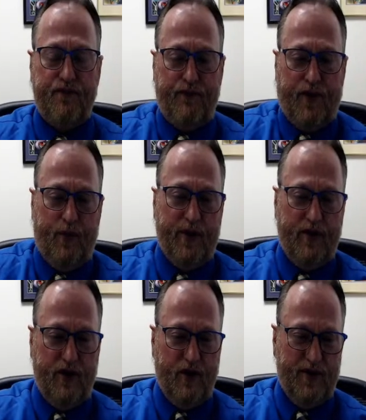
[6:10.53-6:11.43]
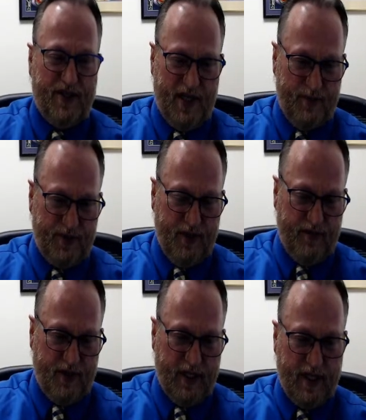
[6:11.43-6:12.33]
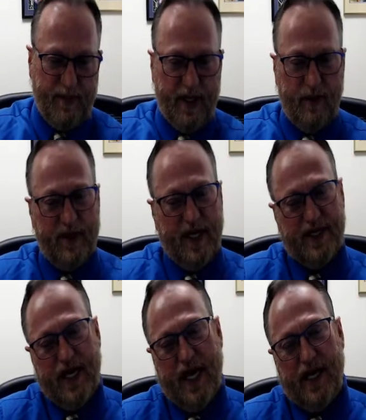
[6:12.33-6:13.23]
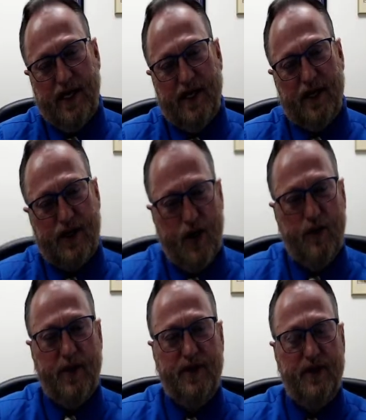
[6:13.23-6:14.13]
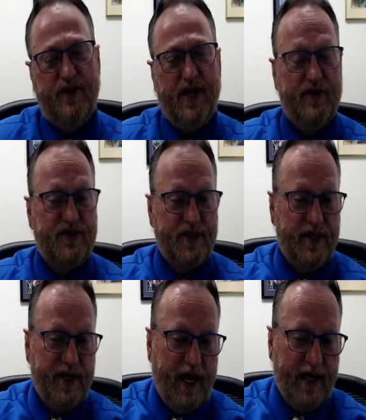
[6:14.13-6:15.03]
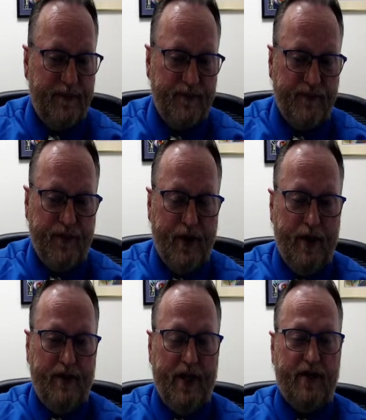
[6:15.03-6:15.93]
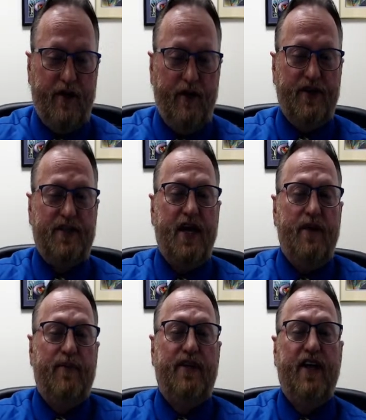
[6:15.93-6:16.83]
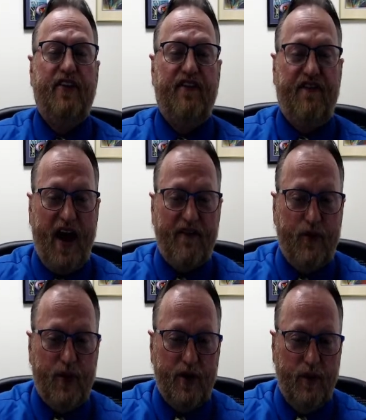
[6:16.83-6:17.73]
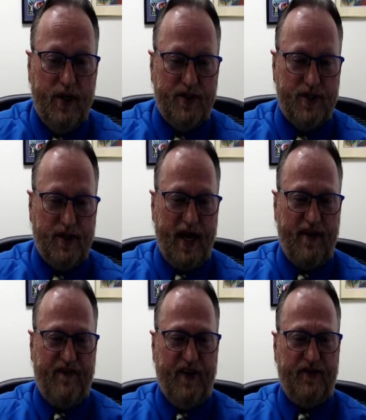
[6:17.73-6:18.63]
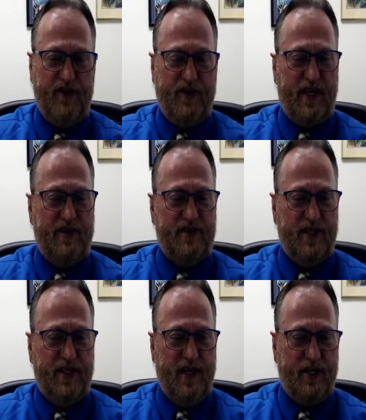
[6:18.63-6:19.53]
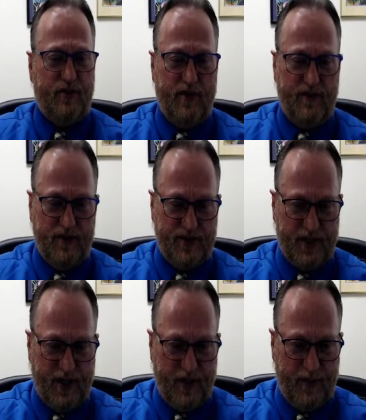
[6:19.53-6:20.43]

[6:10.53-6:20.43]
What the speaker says: We don't know when time's over, like me when I died in a coma in 2009. They called the time of death at 5:41, July 5th, 2009, 12 years ago.